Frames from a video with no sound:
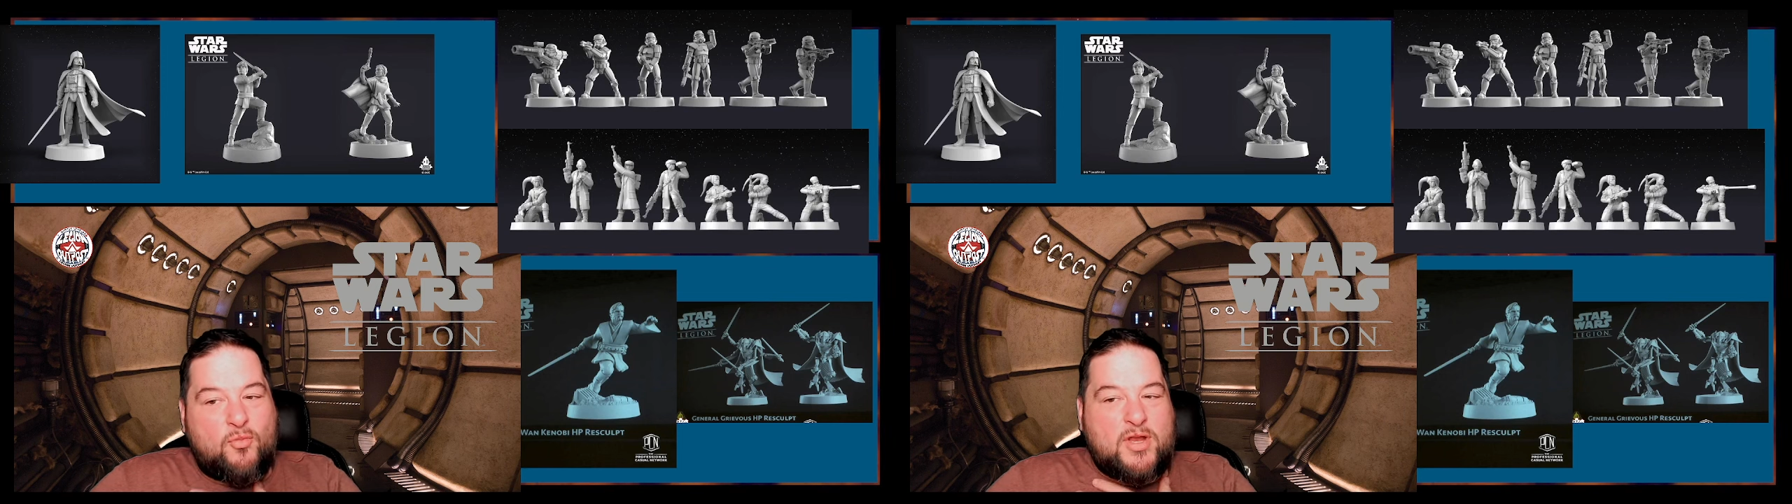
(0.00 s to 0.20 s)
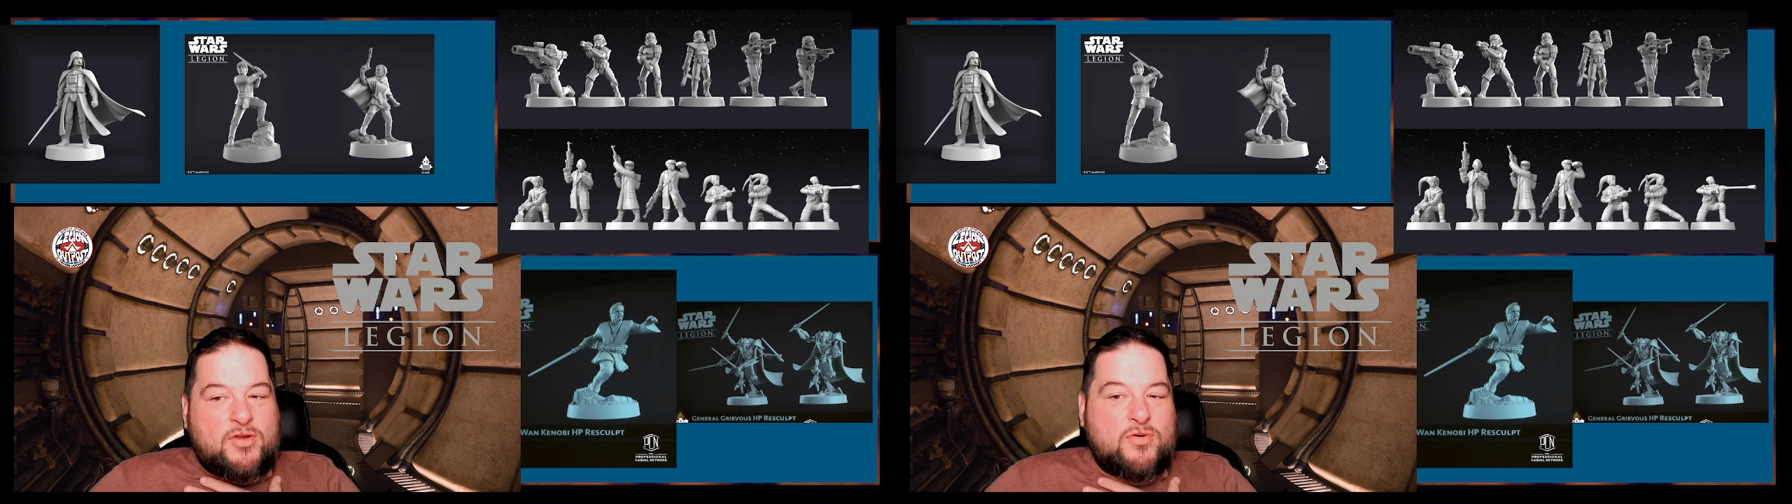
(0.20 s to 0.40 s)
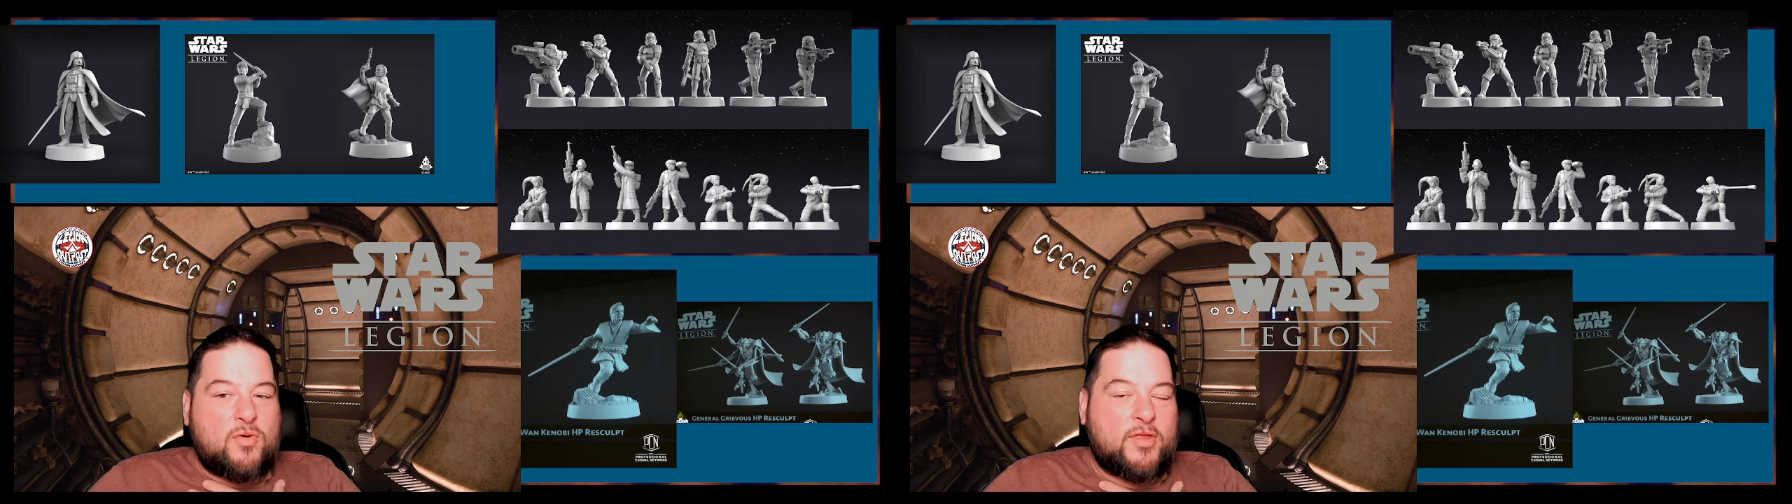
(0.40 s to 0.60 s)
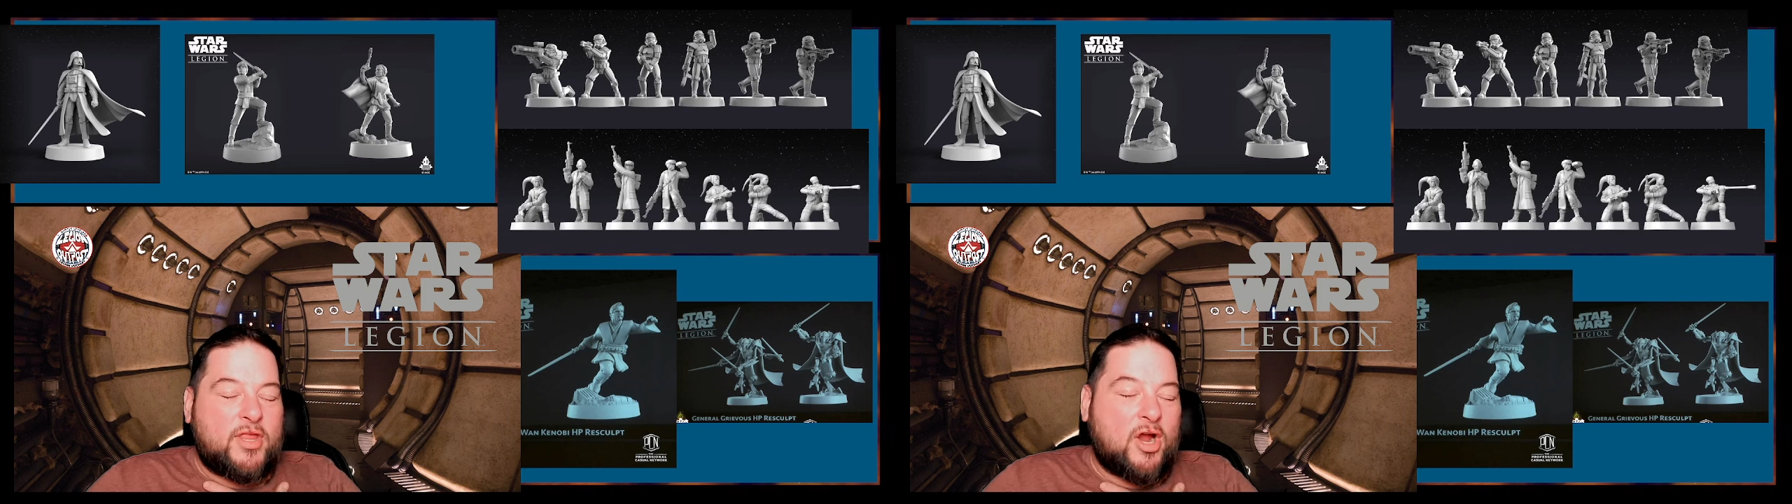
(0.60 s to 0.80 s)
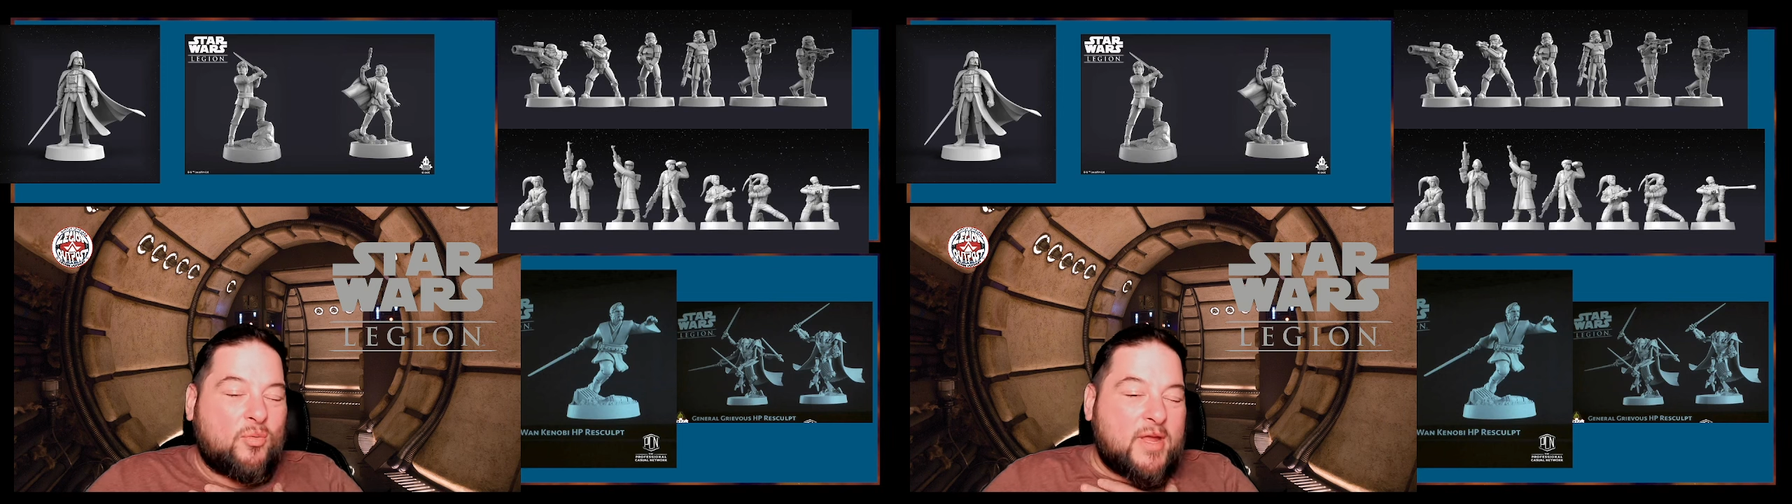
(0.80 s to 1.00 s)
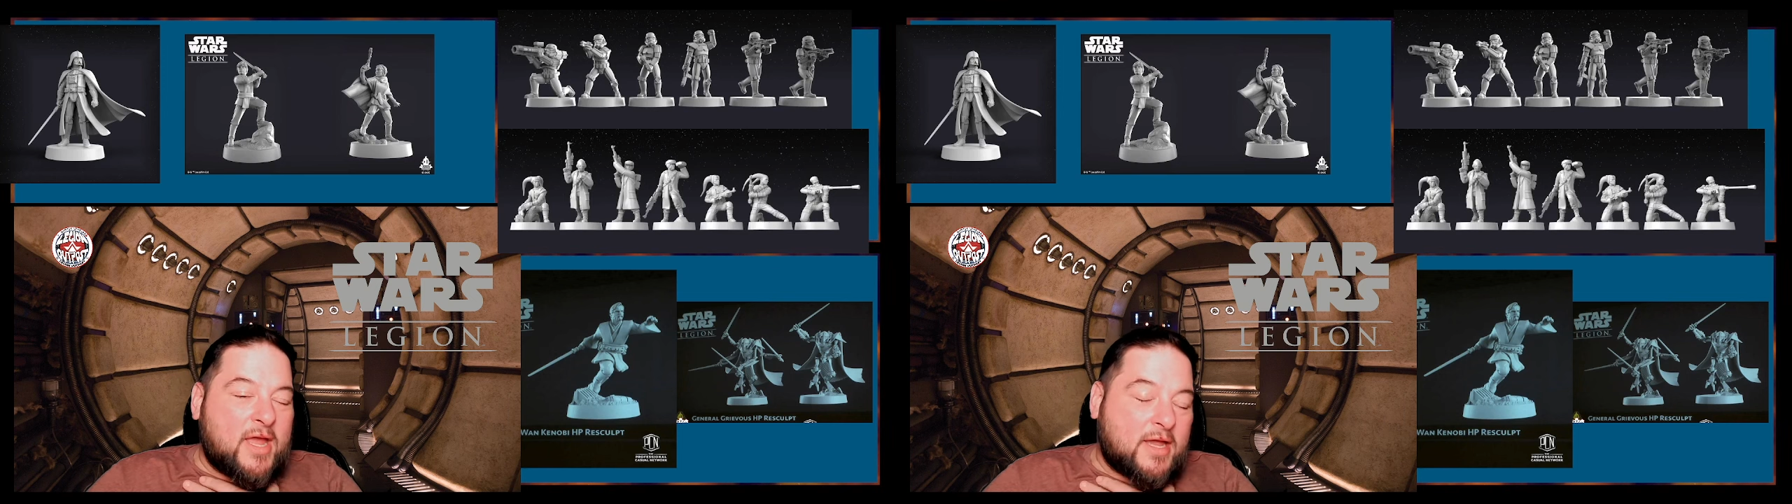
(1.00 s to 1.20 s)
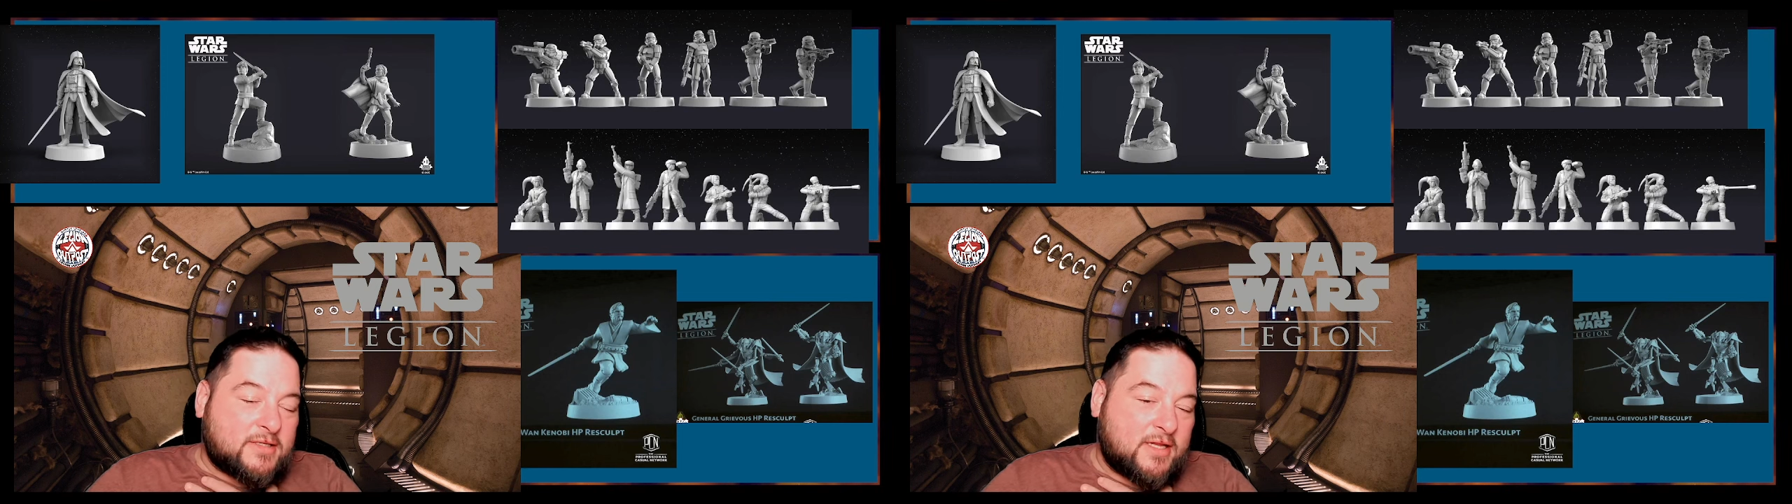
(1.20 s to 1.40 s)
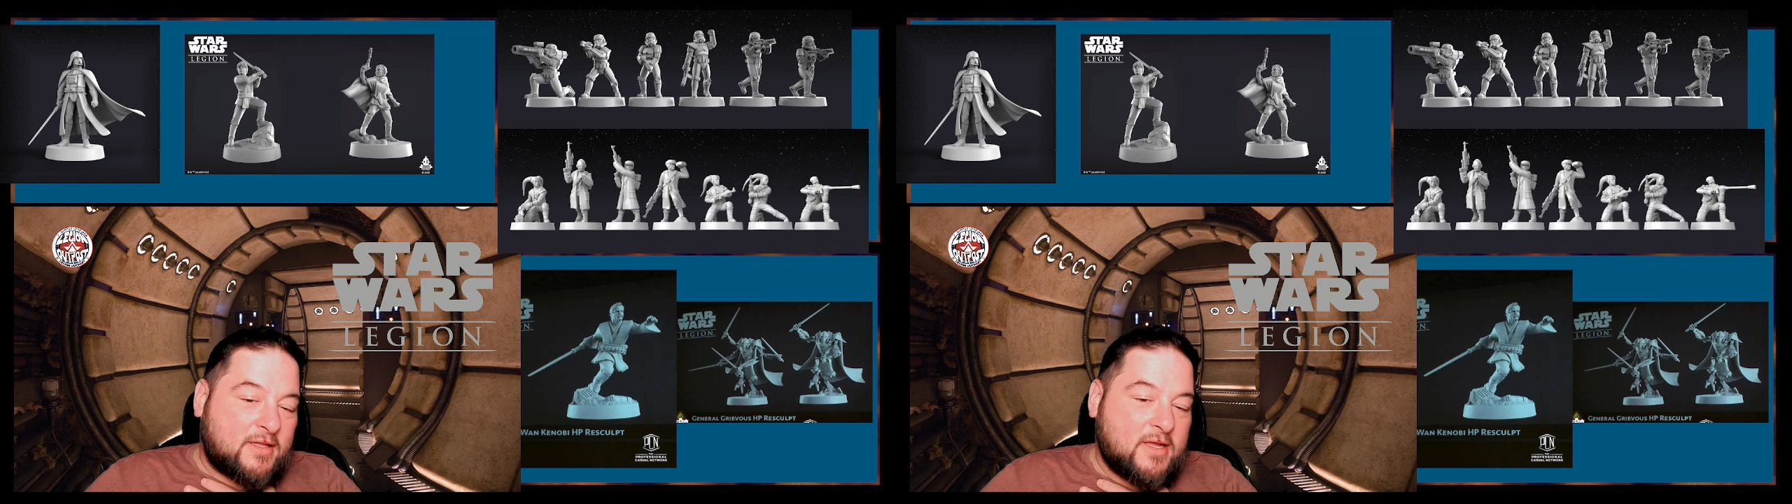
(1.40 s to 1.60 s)
We do know that they are
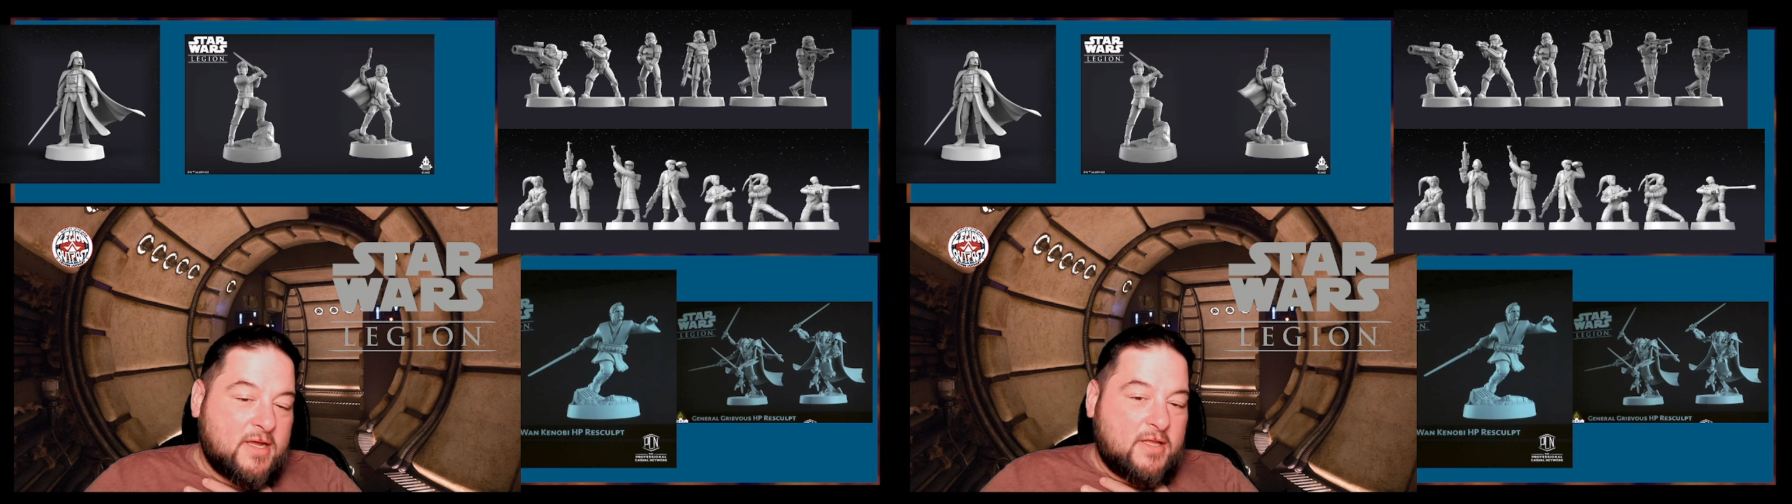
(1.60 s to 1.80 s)
recasting